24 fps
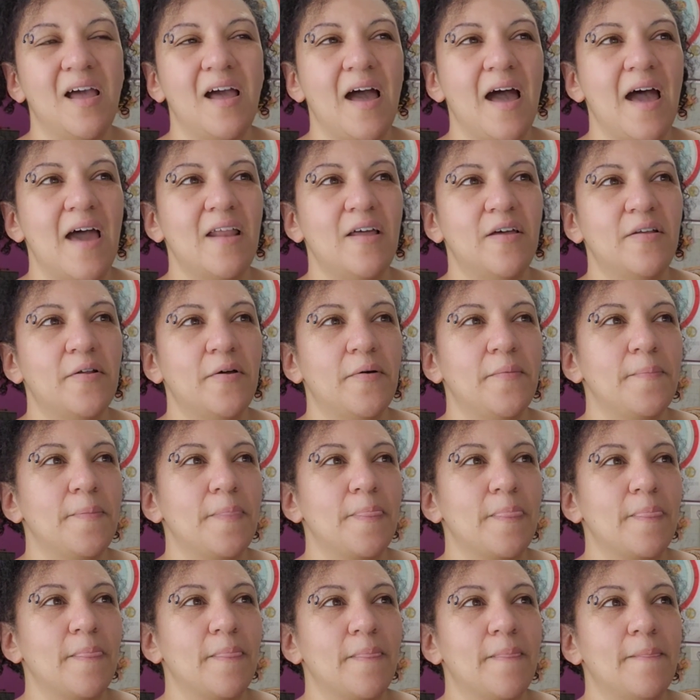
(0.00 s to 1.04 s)
I don't know.
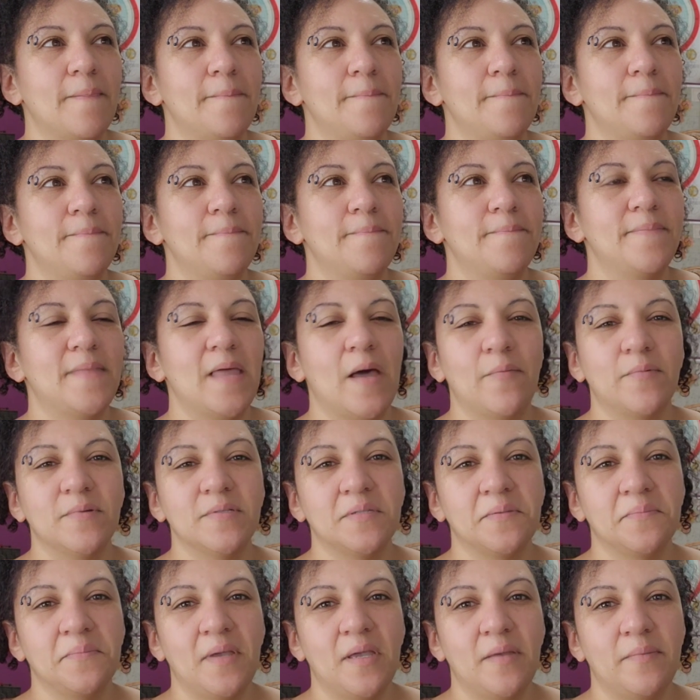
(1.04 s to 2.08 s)
That one's a
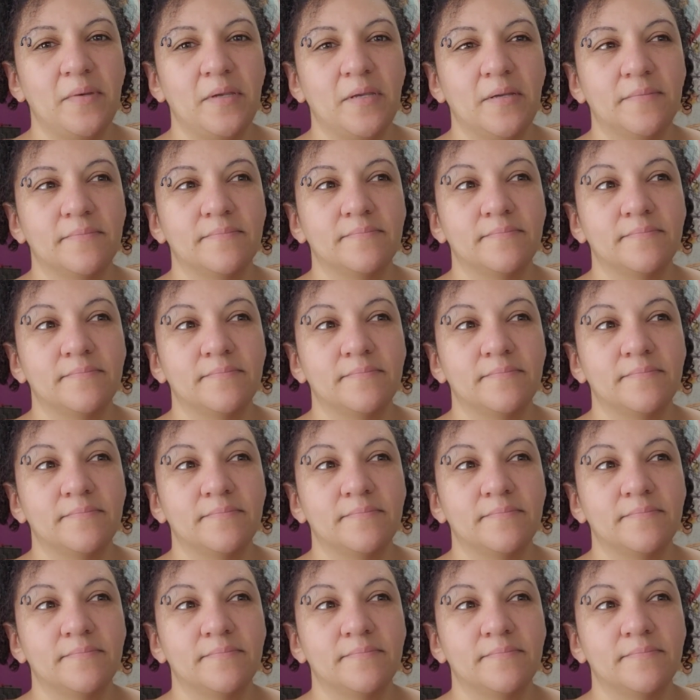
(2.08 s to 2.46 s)
maybe.